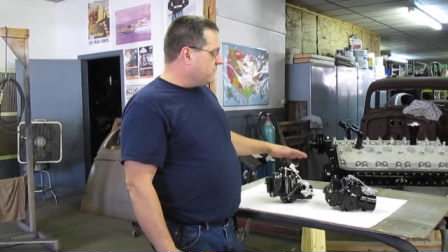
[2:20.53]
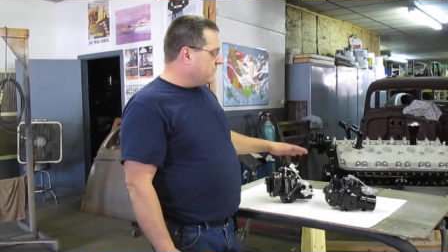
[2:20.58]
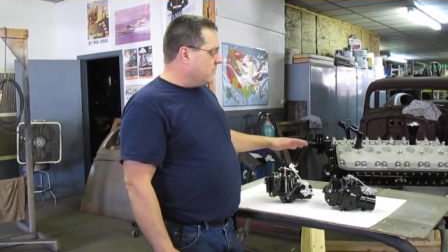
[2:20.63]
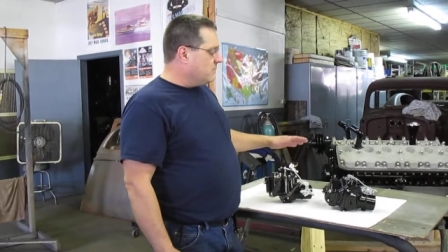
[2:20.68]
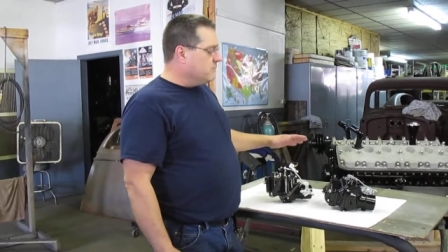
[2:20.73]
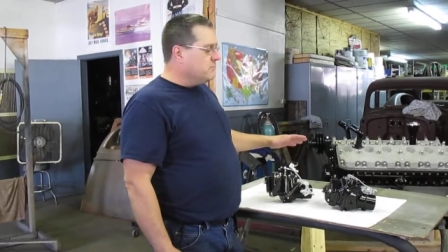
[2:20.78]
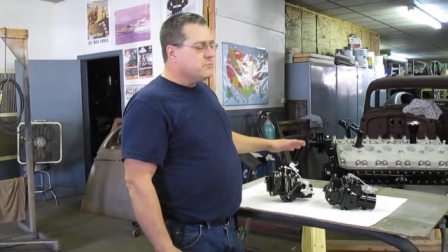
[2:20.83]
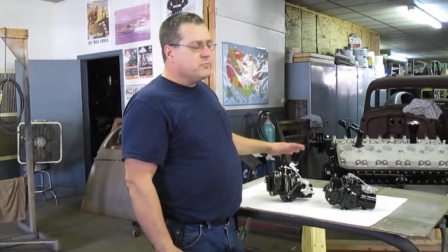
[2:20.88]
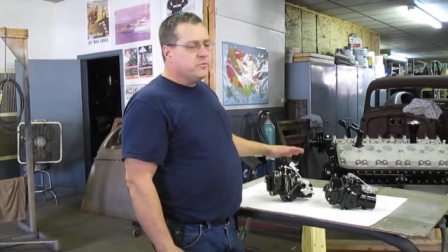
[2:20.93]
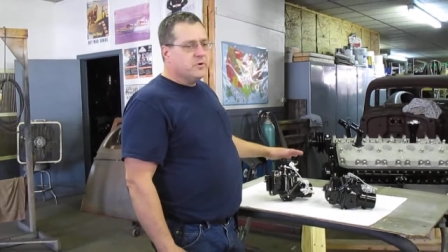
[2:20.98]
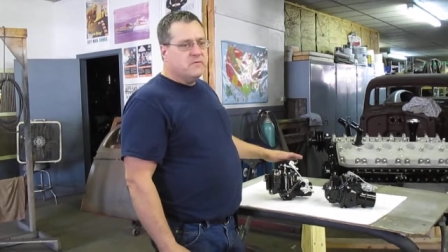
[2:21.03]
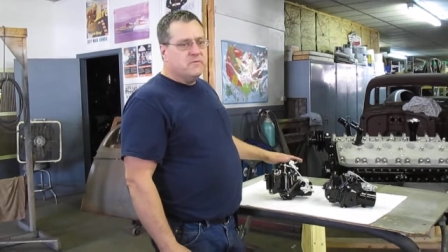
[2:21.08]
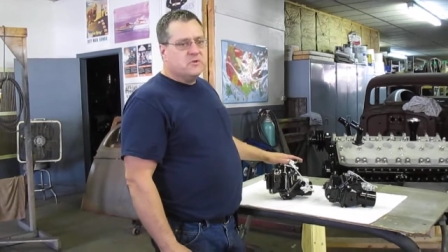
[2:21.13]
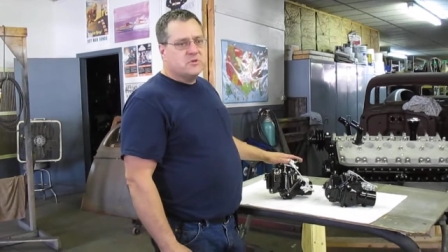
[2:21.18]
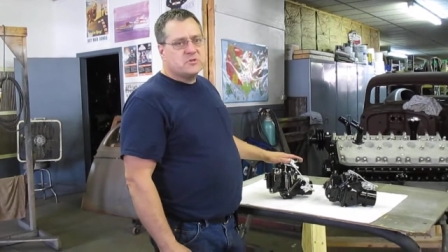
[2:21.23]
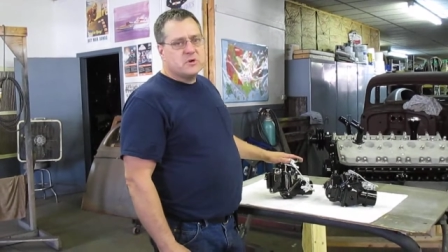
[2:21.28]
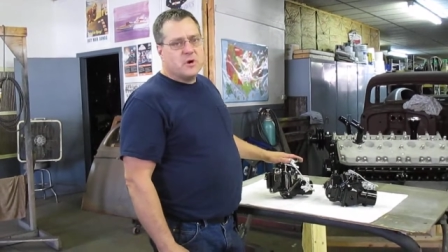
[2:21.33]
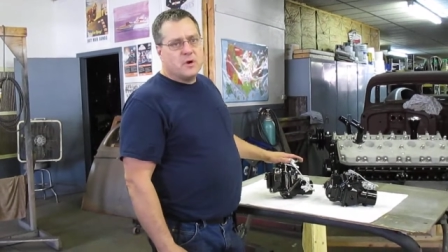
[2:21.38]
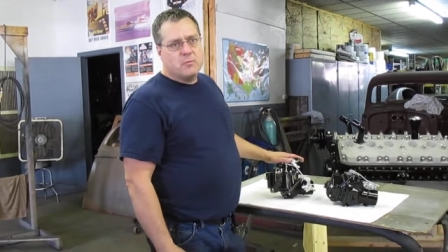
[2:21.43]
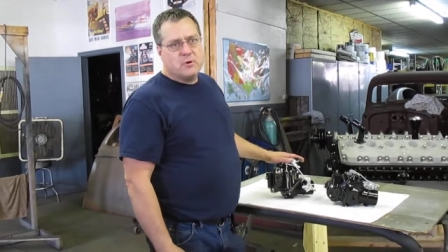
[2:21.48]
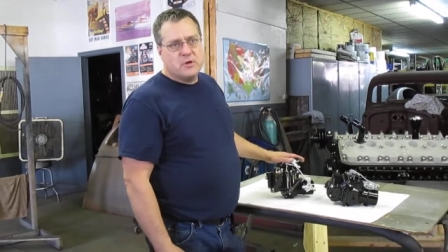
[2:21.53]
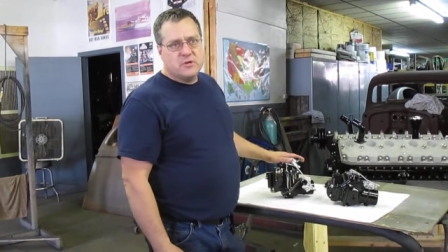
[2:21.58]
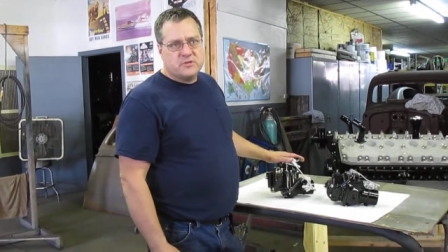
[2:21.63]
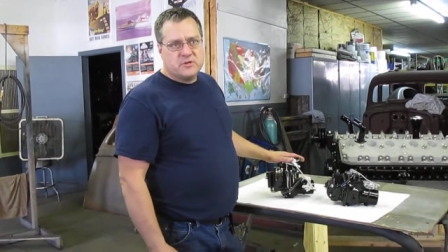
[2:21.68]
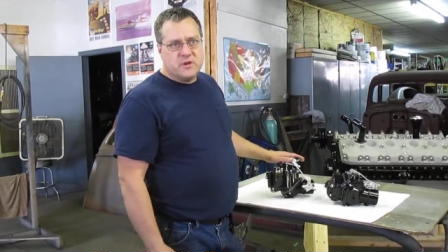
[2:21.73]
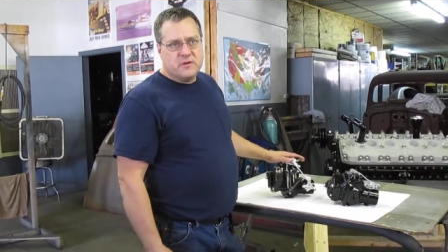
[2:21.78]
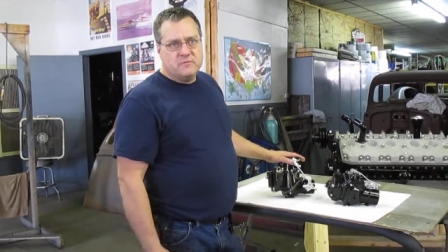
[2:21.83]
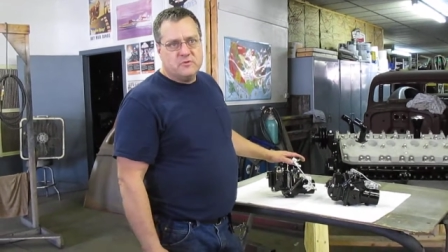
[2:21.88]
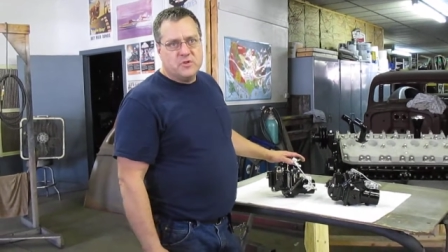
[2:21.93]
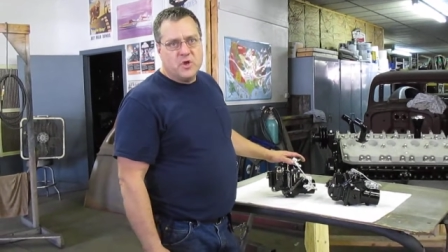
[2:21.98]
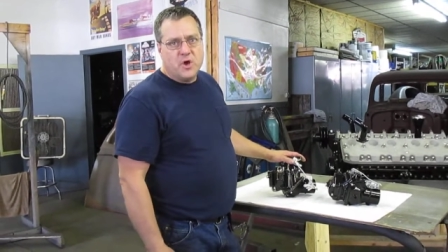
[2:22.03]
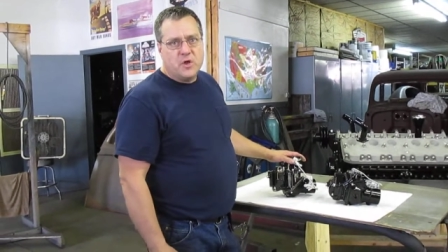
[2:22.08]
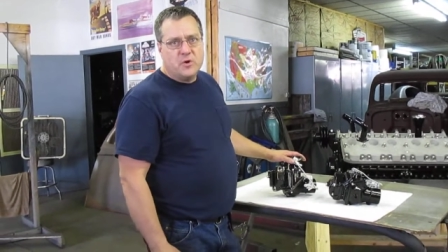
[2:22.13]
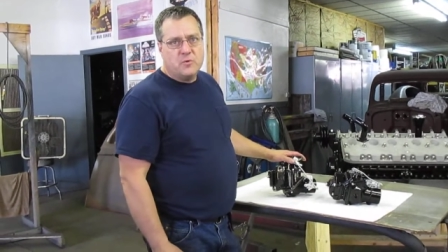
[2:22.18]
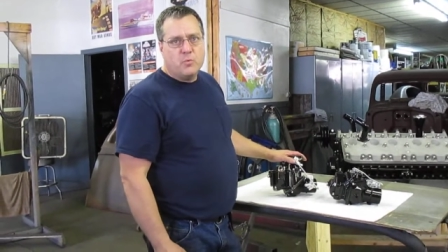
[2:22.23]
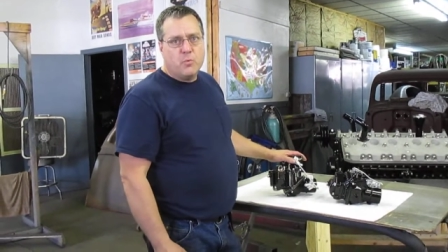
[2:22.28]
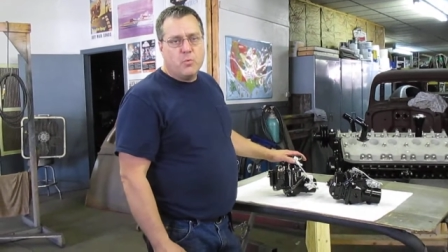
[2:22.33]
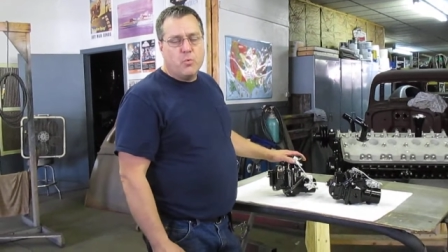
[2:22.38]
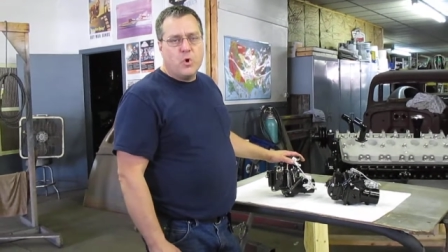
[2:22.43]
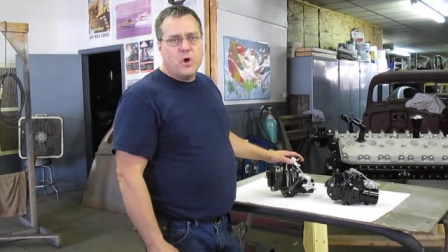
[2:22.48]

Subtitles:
from previous carburetors I've done